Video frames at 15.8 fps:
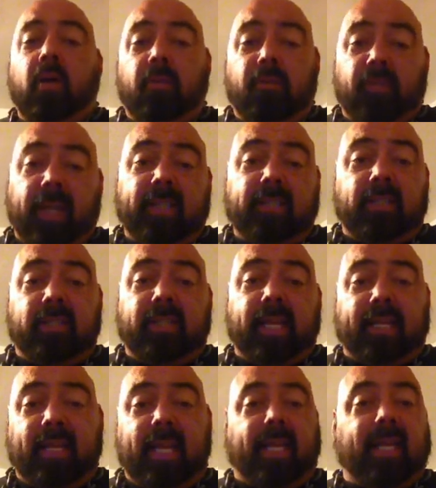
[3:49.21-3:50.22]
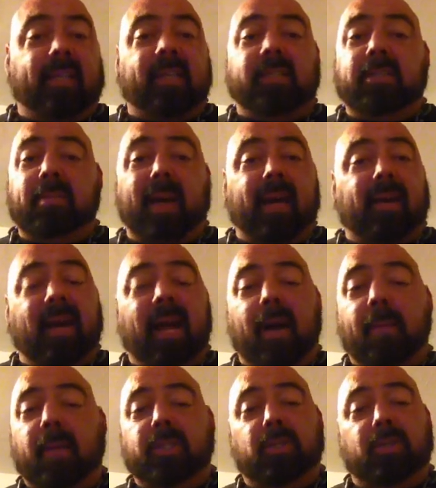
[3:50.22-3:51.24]
Fix your technique. It doesn't matter
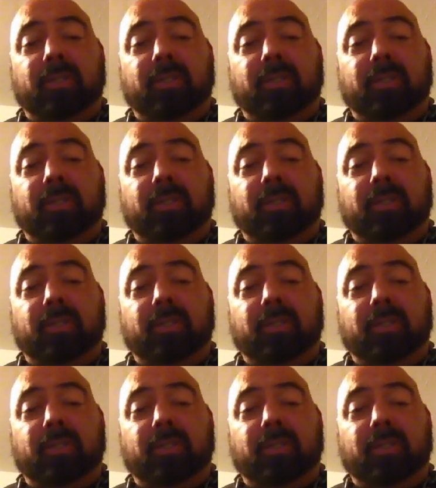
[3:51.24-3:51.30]
how much